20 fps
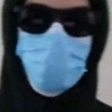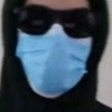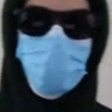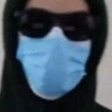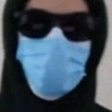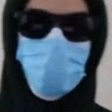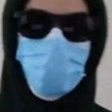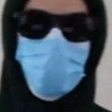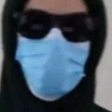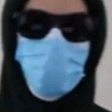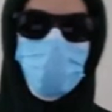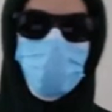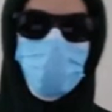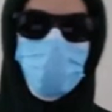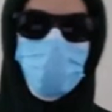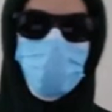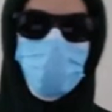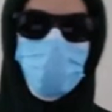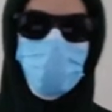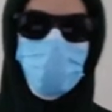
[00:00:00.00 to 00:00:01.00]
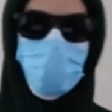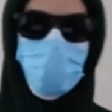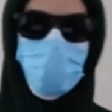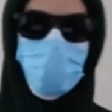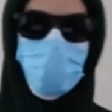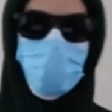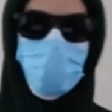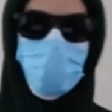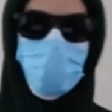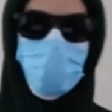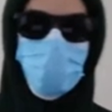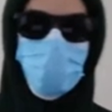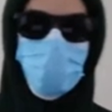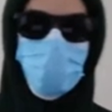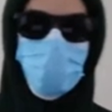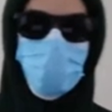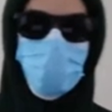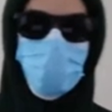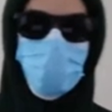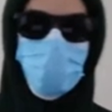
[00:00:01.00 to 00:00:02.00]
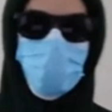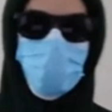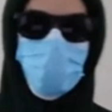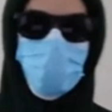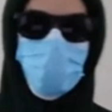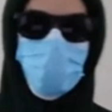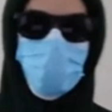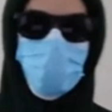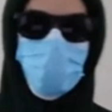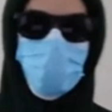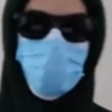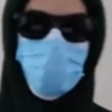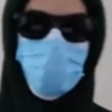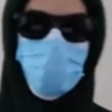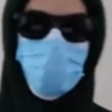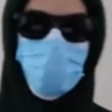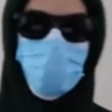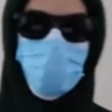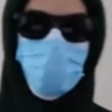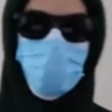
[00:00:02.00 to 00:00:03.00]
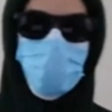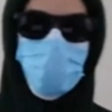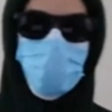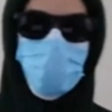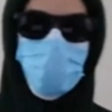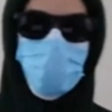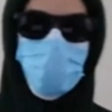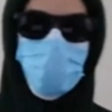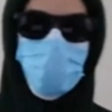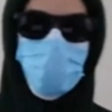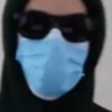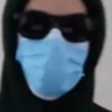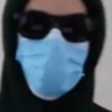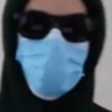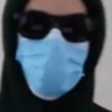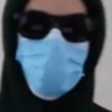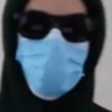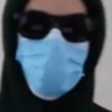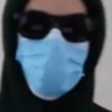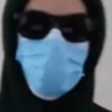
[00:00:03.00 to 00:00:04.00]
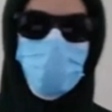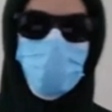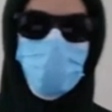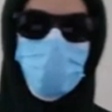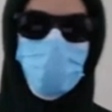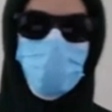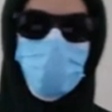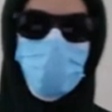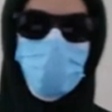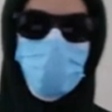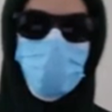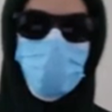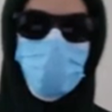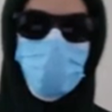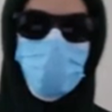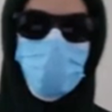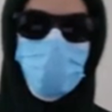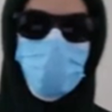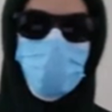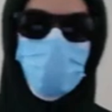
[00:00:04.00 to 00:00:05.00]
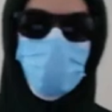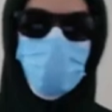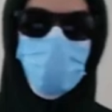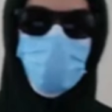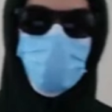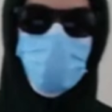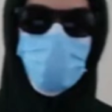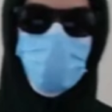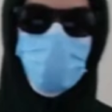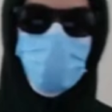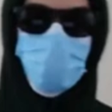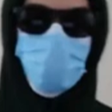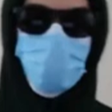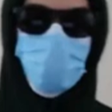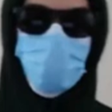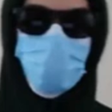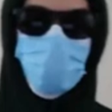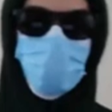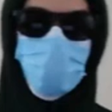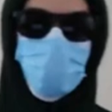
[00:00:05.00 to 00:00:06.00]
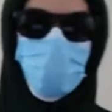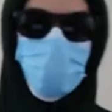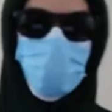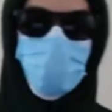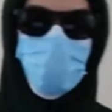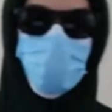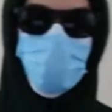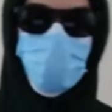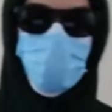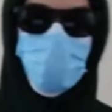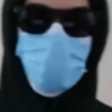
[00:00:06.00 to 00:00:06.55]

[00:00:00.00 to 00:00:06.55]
The person shown says nothing.